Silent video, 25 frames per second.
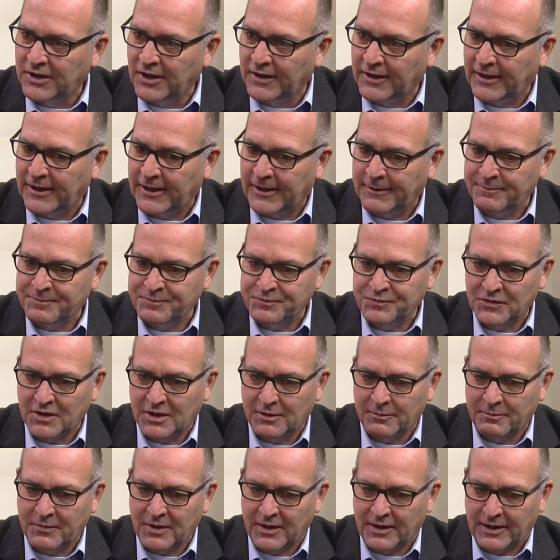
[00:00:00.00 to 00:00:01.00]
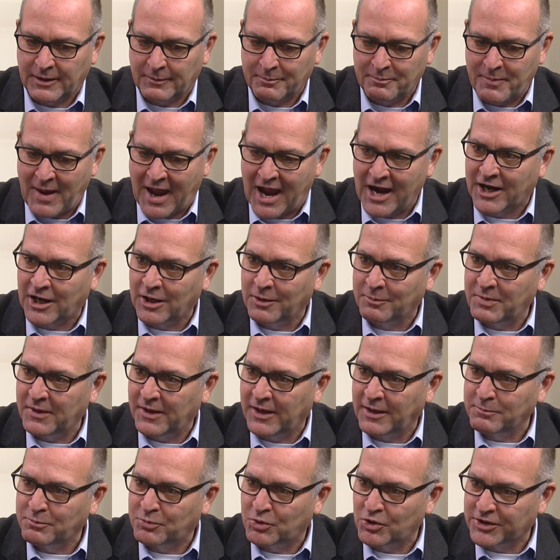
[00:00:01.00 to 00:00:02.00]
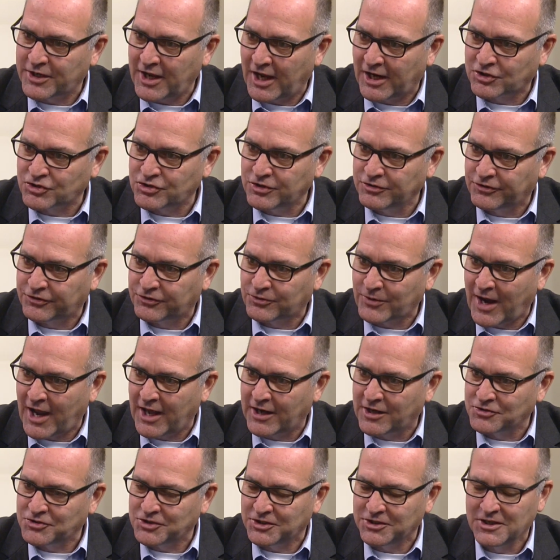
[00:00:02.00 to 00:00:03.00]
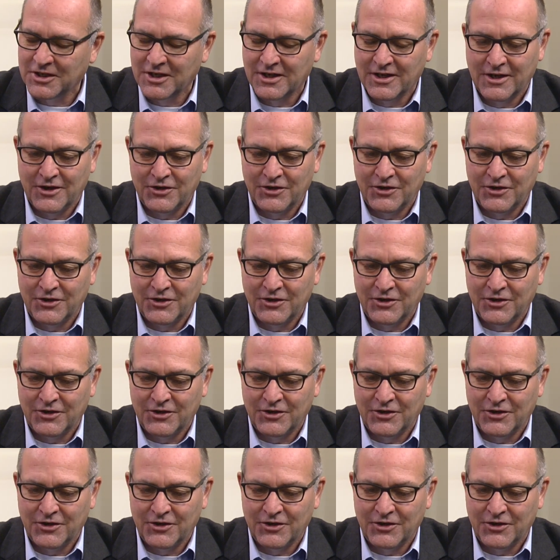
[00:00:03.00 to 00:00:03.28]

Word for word: um, uh, backup and protection strategy,